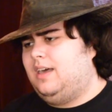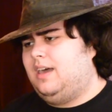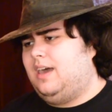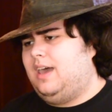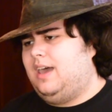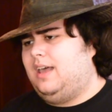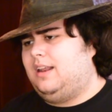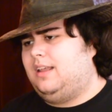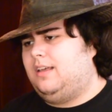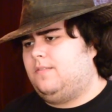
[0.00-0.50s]

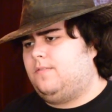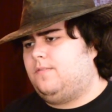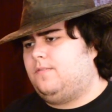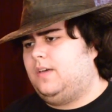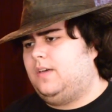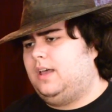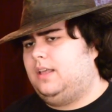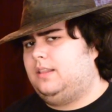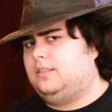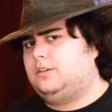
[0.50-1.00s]
And
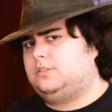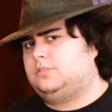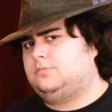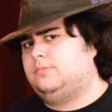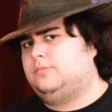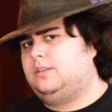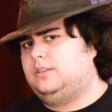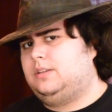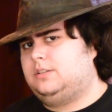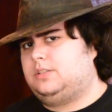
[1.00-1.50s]
there's
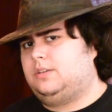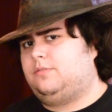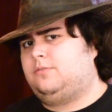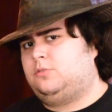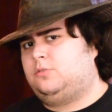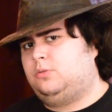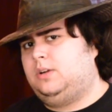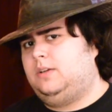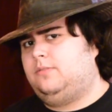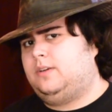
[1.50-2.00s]
a
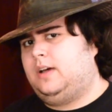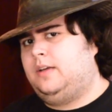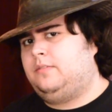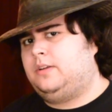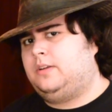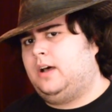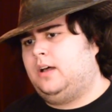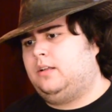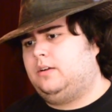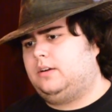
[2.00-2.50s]

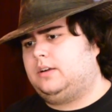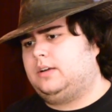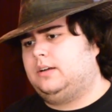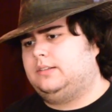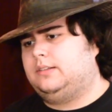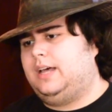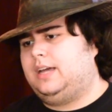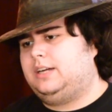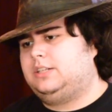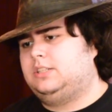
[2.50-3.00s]
$25
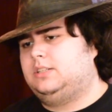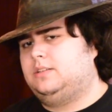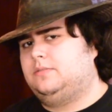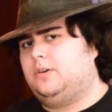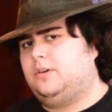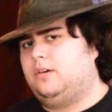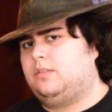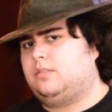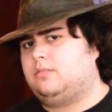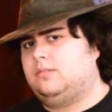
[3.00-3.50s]
collection of
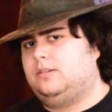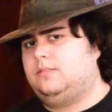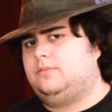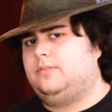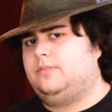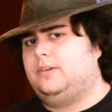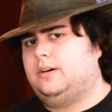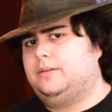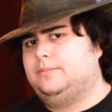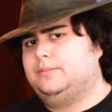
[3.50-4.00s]
all 3
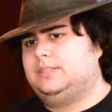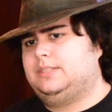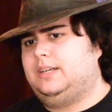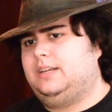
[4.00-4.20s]
films,